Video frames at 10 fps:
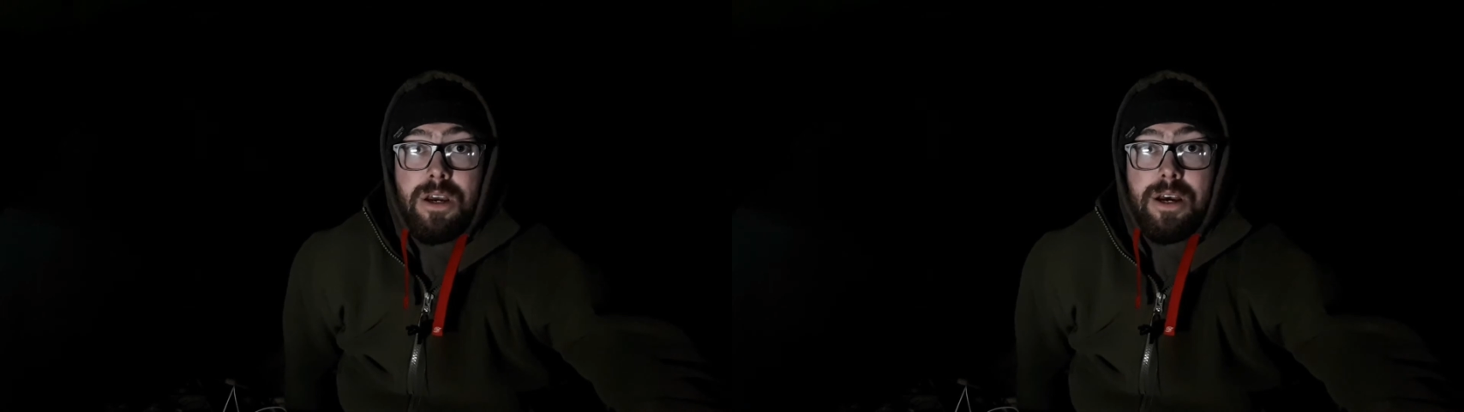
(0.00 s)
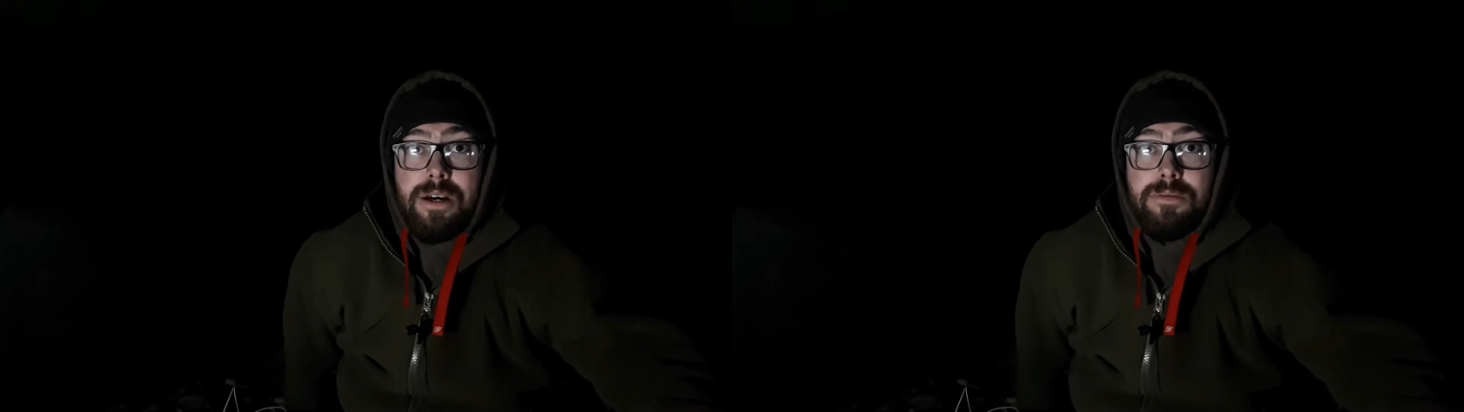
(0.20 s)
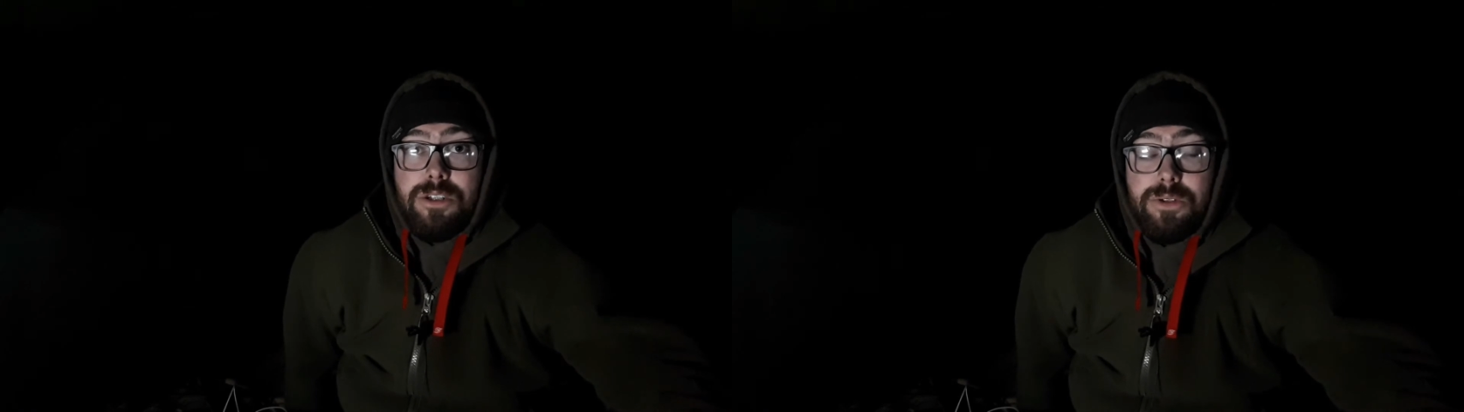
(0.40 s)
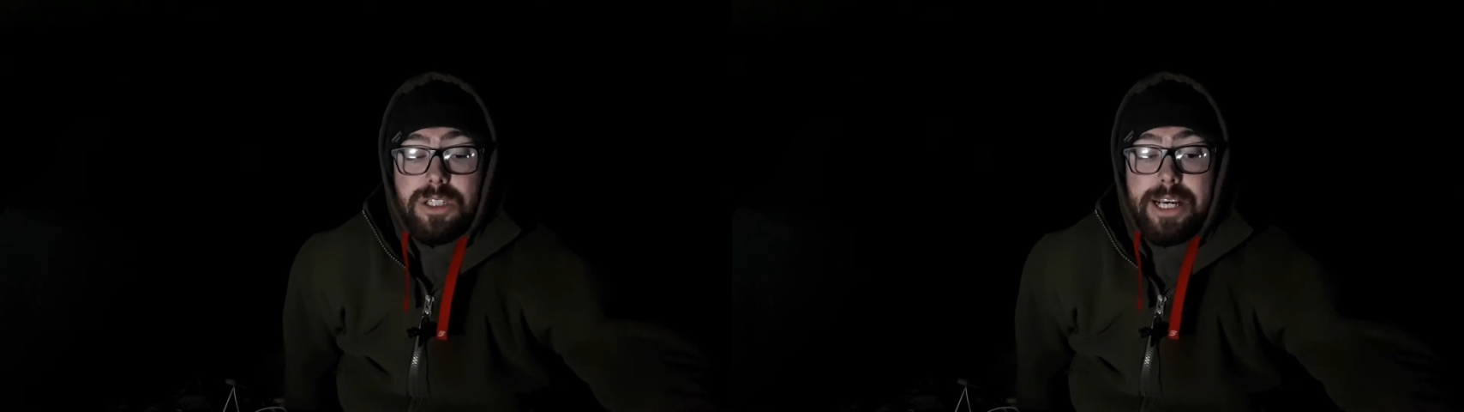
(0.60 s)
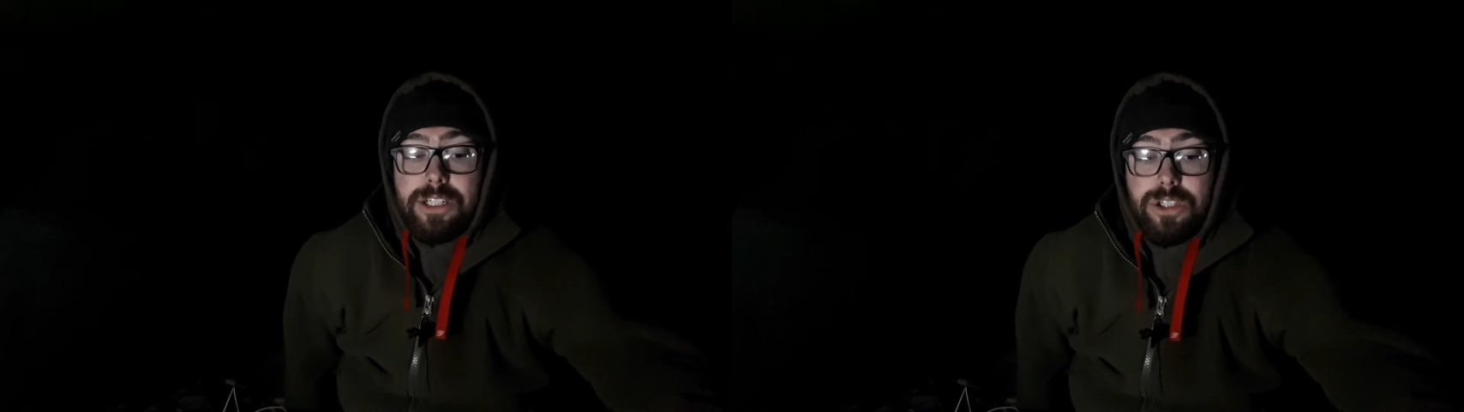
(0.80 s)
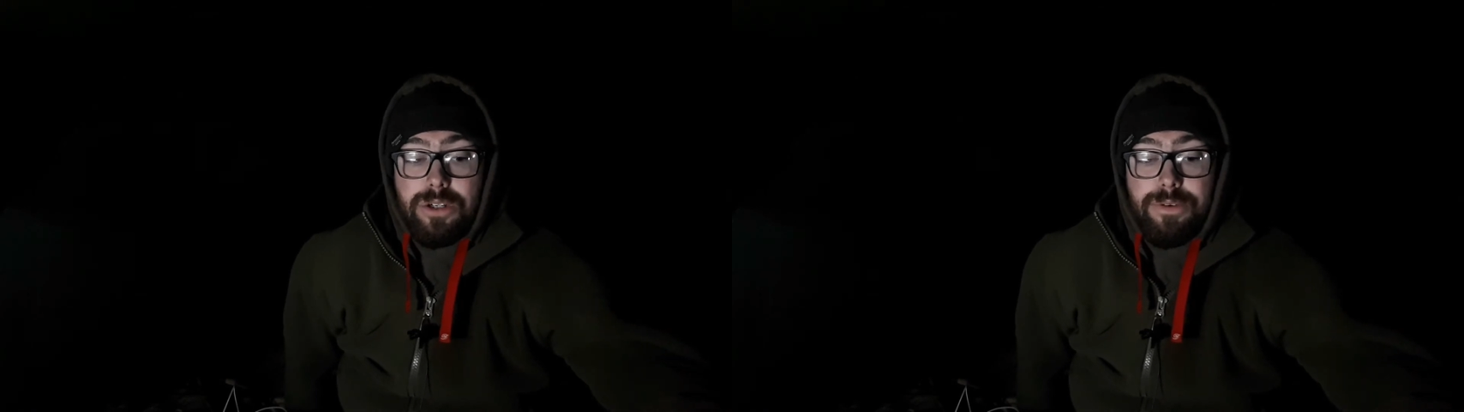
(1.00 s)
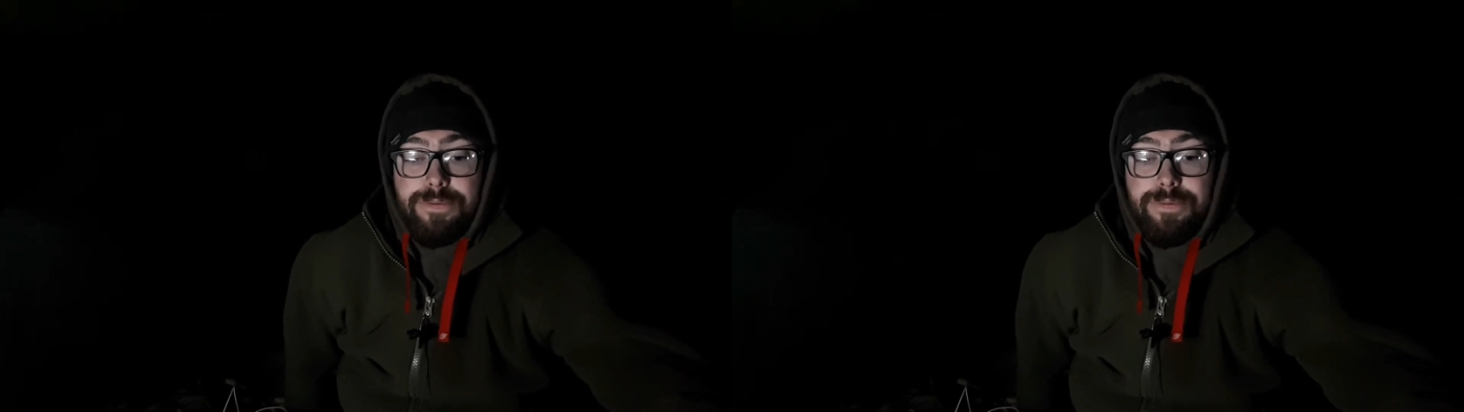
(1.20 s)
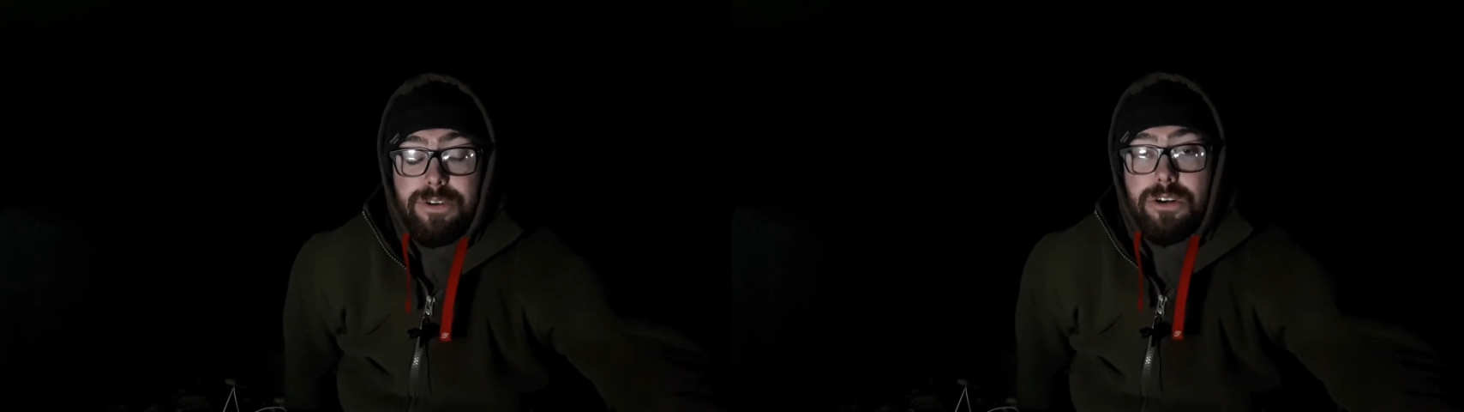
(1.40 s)
to a section of
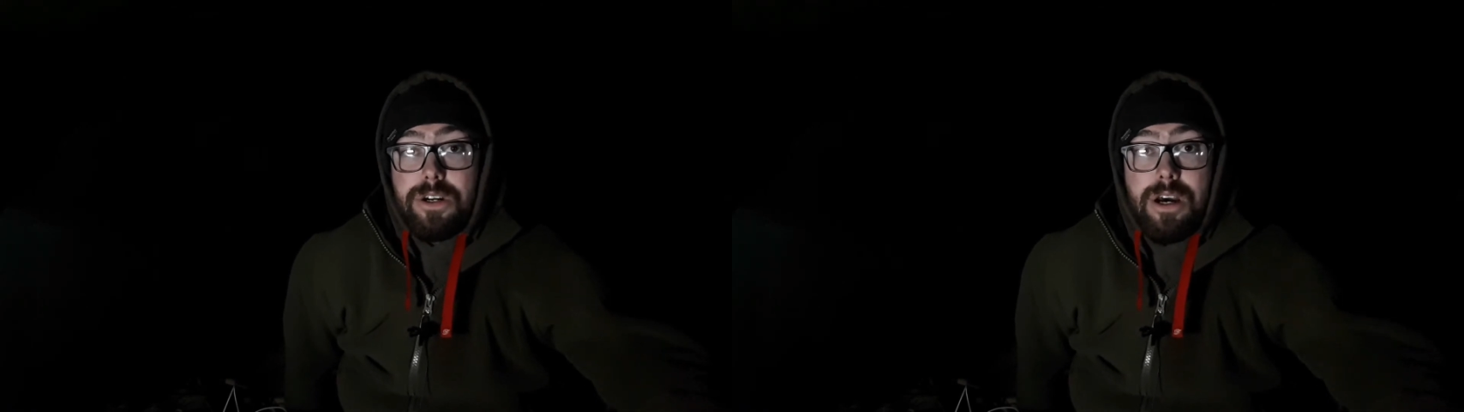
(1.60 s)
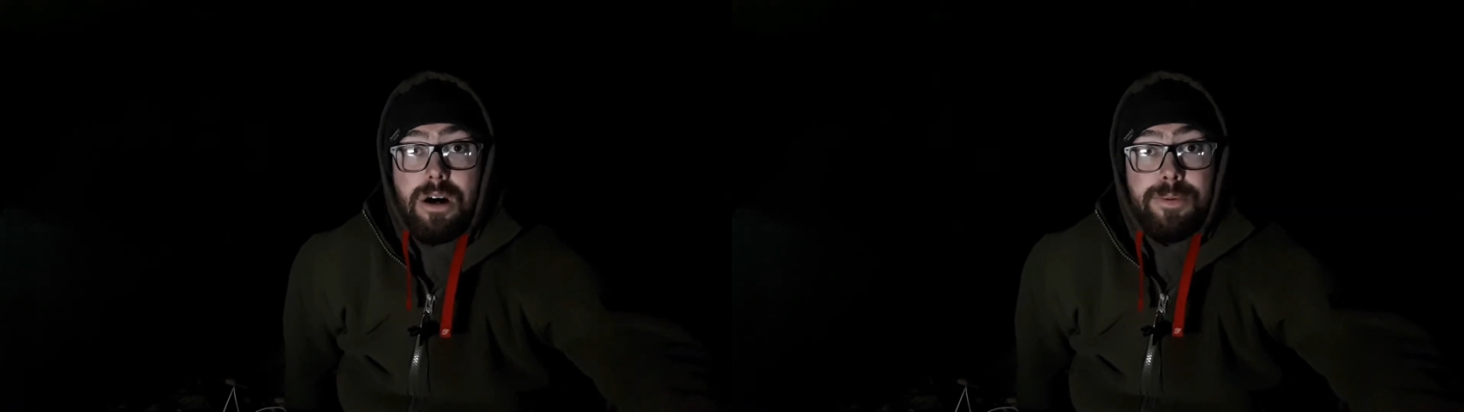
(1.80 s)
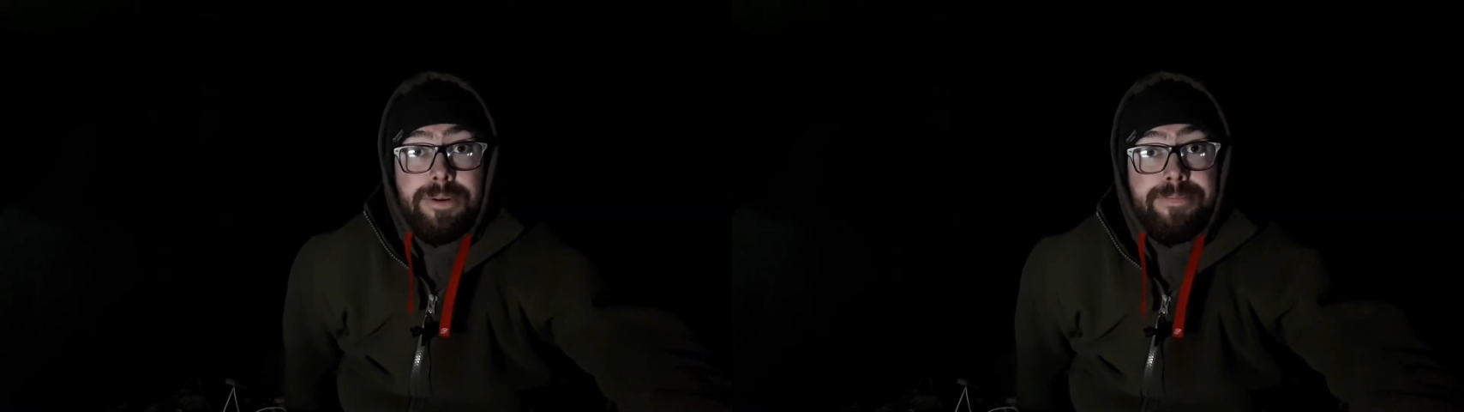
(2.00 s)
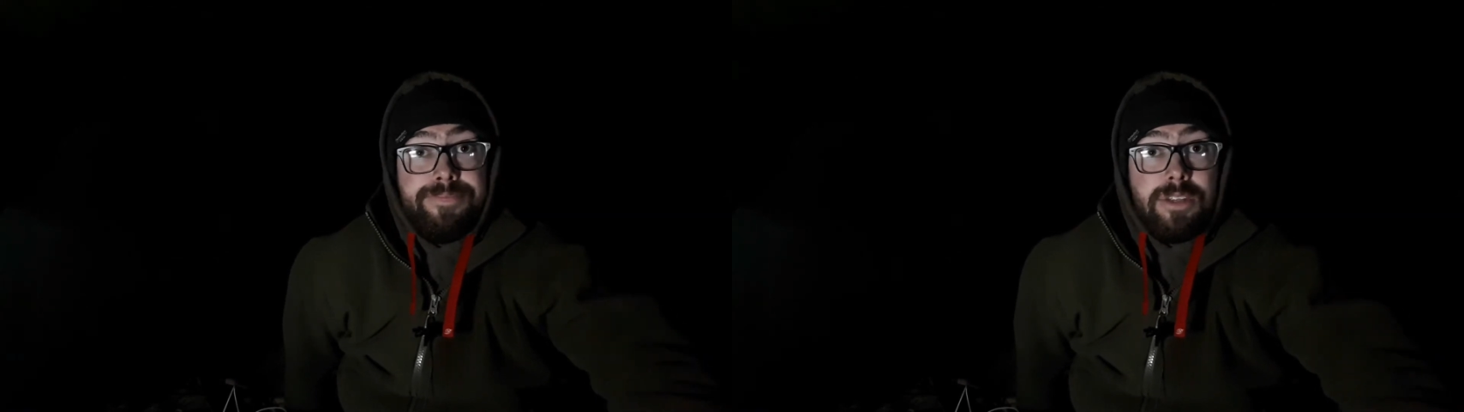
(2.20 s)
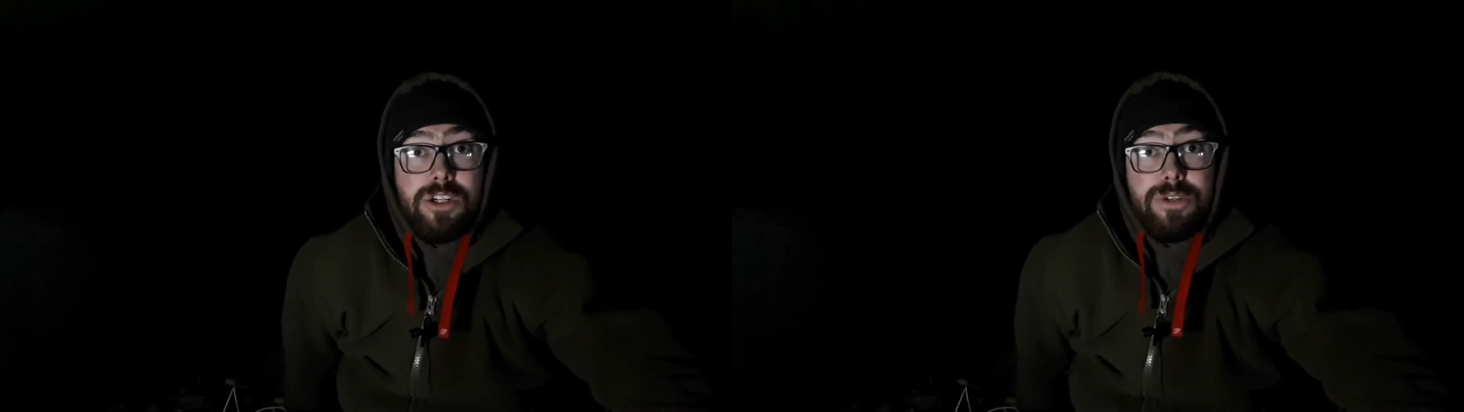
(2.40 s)
fluorocarbon,